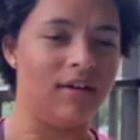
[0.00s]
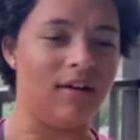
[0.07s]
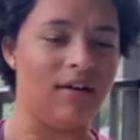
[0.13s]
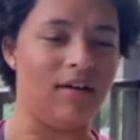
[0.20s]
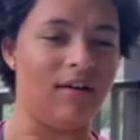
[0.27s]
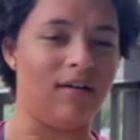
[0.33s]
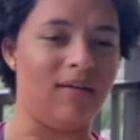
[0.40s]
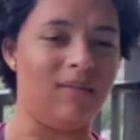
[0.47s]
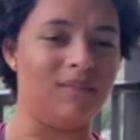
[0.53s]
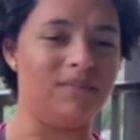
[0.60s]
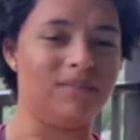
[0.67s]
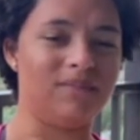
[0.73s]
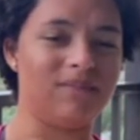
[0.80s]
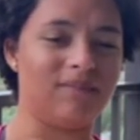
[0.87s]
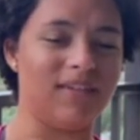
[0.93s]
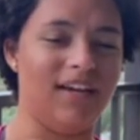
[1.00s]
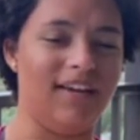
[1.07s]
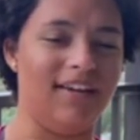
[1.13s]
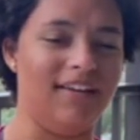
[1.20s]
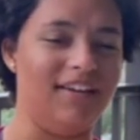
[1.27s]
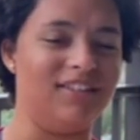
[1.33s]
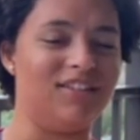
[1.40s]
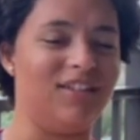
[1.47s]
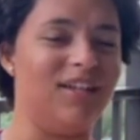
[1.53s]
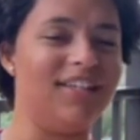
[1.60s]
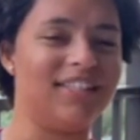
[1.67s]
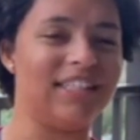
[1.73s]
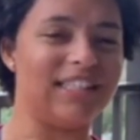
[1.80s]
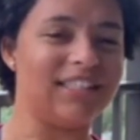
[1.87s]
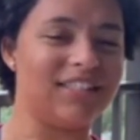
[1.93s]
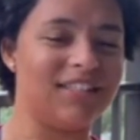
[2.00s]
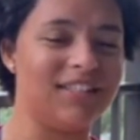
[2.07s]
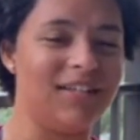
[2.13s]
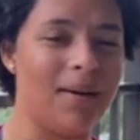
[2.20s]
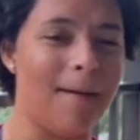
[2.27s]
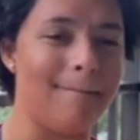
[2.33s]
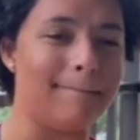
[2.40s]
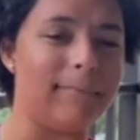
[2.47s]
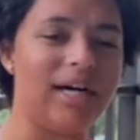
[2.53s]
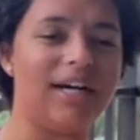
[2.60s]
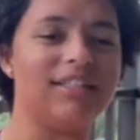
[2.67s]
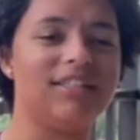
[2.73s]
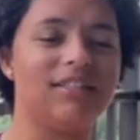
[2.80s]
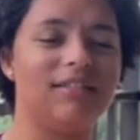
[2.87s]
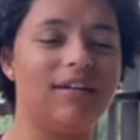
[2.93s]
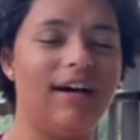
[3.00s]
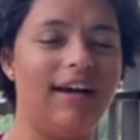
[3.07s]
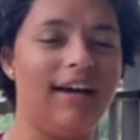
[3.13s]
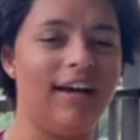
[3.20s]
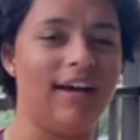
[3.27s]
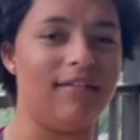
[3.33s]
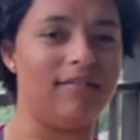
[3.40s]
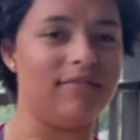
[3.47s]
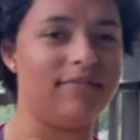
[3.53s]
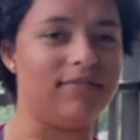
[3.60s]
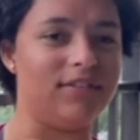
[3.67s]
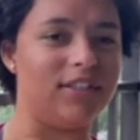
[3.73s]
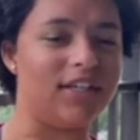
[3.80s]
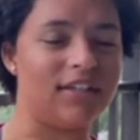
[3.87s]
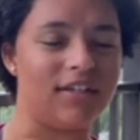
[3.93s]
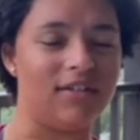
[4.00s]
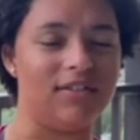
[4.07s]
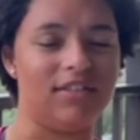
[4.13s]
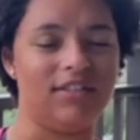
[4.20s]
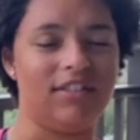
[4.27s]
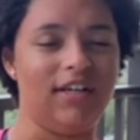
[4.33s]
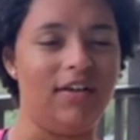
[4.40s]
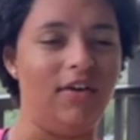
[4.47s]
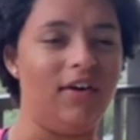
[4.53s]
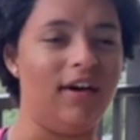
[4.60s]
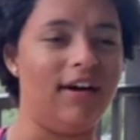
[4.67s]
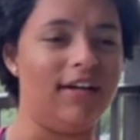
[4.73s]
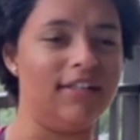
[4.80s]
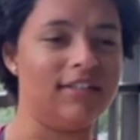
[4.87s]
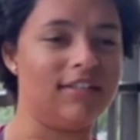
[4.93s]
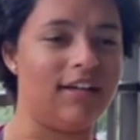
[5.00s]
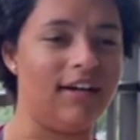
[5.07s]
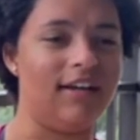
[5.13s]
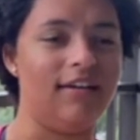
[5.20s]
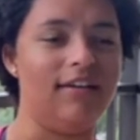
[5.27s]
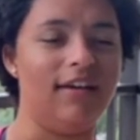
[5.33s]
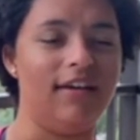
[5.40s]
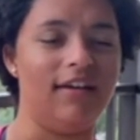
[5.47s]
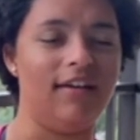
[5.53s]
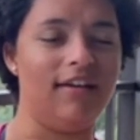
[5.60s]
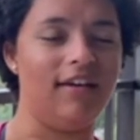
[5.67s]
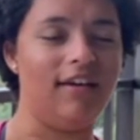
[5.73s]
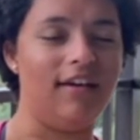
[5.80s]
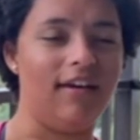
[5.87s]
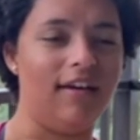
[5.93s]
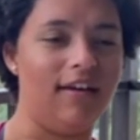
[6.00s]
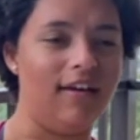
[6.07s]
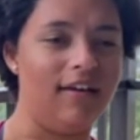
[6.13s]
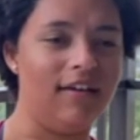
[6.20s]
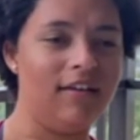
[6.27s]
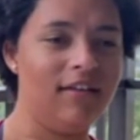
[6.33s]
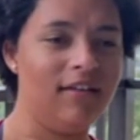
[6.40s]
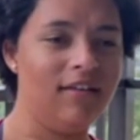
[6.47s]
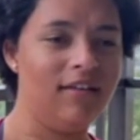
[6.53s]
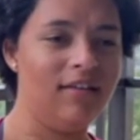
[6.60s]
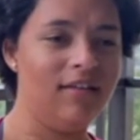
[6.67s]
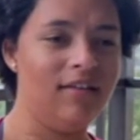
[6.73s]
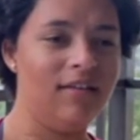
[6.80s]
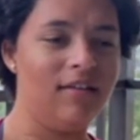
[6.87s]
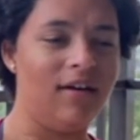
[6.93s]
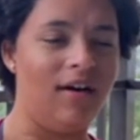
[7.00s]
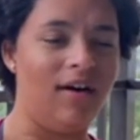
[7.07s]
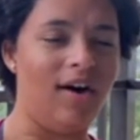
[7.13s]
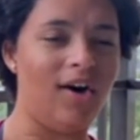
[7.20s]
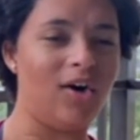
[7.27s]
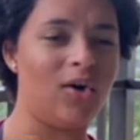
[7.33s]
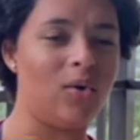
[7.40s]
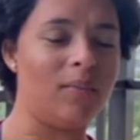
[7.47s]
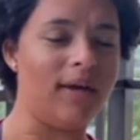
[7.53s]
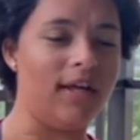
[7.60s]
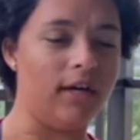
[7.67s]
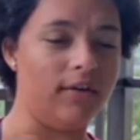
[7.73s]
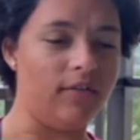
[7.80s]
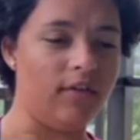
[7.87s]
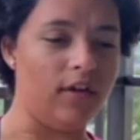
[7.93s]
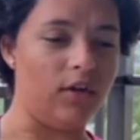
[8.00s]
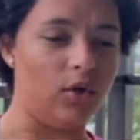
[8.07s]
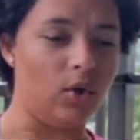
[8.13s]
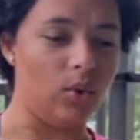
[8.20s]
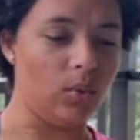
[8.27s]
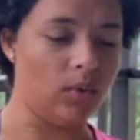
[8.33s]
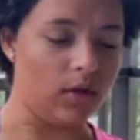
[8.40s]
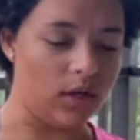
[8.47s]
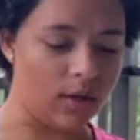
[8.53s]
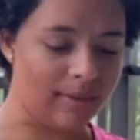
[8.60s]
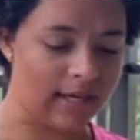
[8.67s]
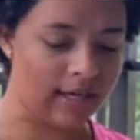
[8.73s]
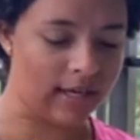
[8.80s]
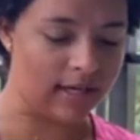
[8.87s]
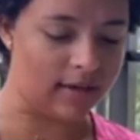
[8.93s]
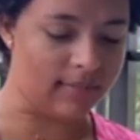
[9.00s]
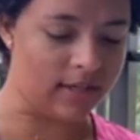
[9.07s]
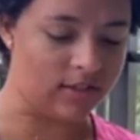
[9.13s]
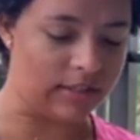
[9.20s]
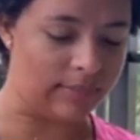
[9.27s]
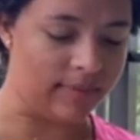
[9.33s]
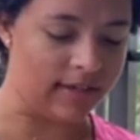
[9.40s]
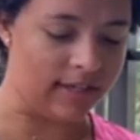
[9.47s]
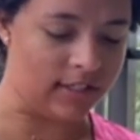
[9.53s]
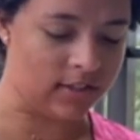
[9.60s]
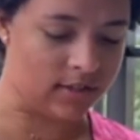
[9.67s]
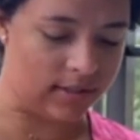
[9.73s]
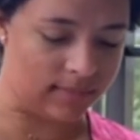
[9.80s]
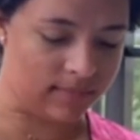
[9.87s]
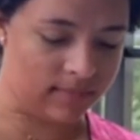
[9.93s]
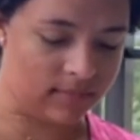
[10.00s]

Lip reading: and it's delicious. But I have good news to tell you guys. I did a home interview. Oh my god, am I dropping ice cream?